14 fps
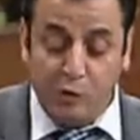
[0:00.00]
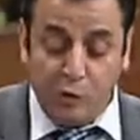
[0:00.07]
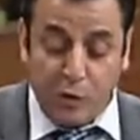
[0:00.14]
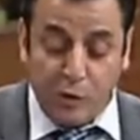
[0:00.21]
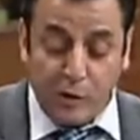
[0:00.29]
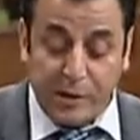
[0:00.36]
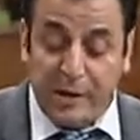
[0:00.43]

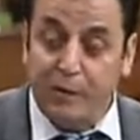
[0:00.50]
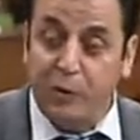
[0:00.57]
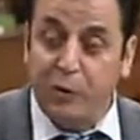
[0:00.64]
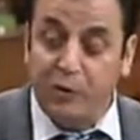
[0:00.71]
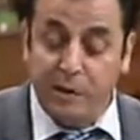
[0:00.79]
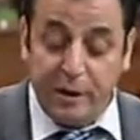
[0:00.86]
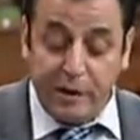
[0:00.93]
score some
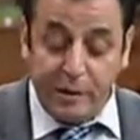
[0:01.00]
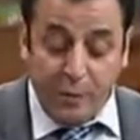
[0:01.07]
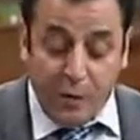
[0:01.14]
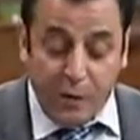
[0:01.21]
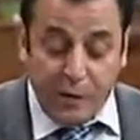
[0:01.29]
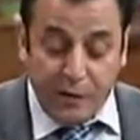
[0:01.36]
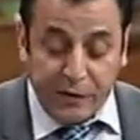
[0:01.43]
political
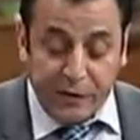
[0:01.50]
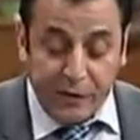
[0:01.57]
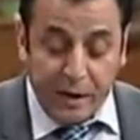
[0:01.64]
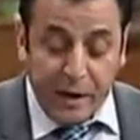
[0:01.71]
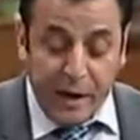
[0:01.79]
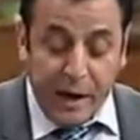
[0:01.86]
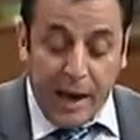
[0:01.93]
points
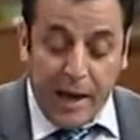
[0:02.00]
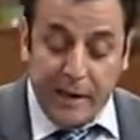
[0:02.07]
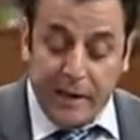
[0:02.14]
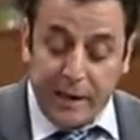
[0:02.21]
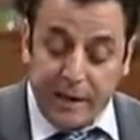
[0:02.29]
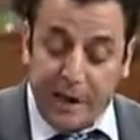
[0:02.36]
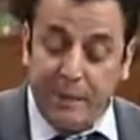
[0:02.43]

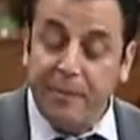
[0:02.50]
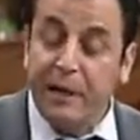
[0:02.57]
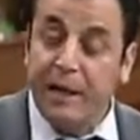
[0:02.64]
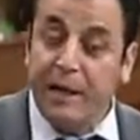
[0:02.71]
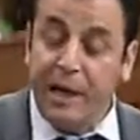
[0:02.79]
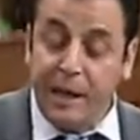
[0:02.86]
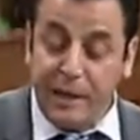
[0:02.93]
and condemn
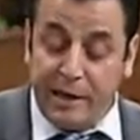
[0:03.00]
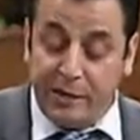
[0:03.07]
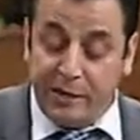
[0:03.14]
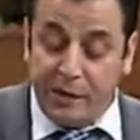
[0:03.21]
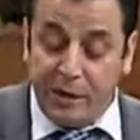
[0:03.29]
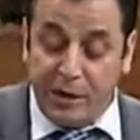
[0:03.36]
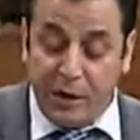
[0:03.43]

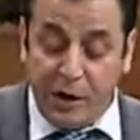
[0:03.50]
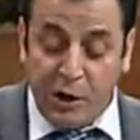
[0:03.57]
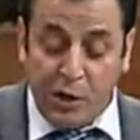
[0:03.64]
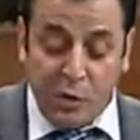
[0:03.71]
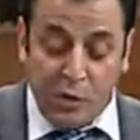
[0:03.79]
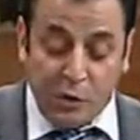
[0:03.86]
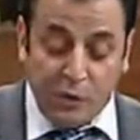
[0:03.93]
Canadians
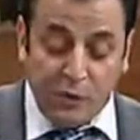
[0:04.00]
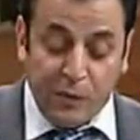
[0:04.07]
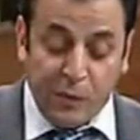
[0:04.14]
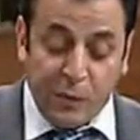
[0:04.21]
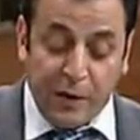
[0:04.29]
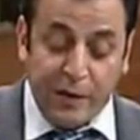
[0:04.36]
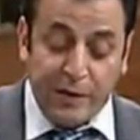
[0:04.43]
who use
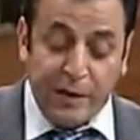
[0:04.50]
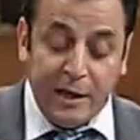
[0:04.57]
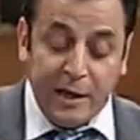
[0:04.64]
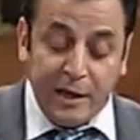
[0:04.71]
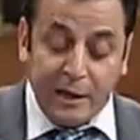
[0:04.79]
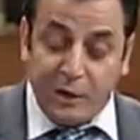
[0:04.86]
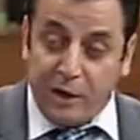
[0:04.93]
foreign
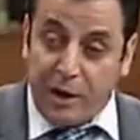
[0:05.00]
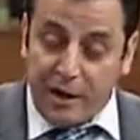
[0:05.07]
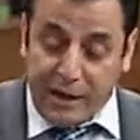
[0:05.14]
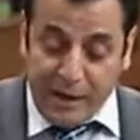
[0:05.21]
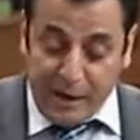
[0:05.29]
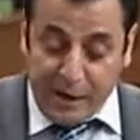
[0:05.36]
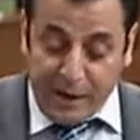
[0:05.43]
shell
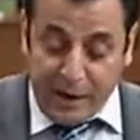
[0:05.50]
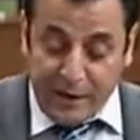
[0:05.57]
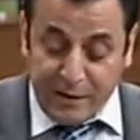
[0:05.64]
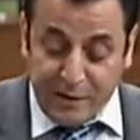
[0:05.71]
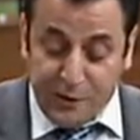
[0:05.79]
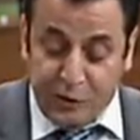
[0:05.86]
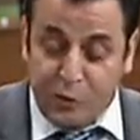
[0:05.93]

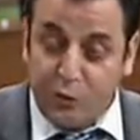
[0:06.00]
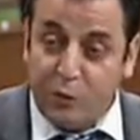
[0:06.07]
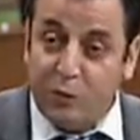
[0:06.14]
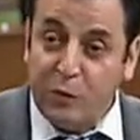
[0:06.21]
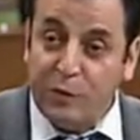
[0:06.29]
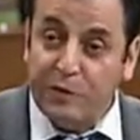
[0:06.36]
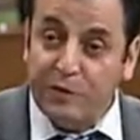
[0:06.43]
companies
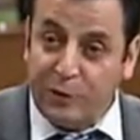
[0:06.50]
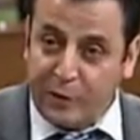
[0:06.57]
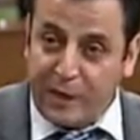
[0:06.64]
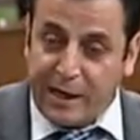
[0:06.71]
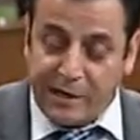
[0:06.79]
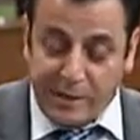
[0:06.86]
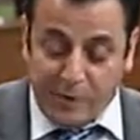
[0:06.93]
for
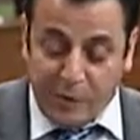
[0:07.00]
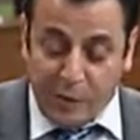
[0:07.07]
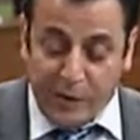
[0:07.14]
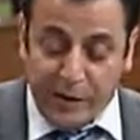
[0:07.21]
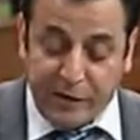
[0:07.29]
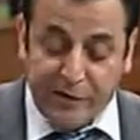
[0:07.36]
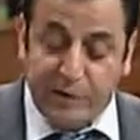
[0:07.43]
tax
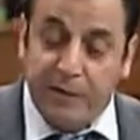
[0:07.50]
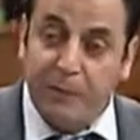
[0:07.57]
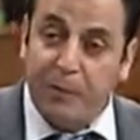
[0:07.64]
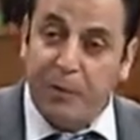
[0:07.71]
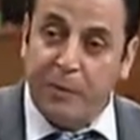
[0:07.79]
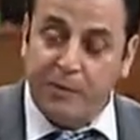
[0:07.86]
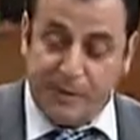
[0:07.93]
avoidance
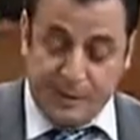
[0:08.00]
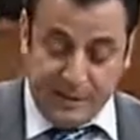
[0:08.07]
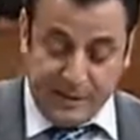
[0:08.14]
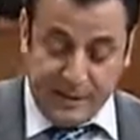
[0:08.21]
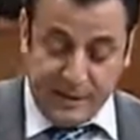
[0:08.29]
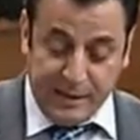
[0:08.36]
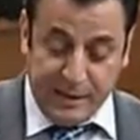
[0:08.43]

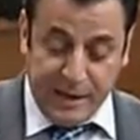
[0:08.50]
purposes.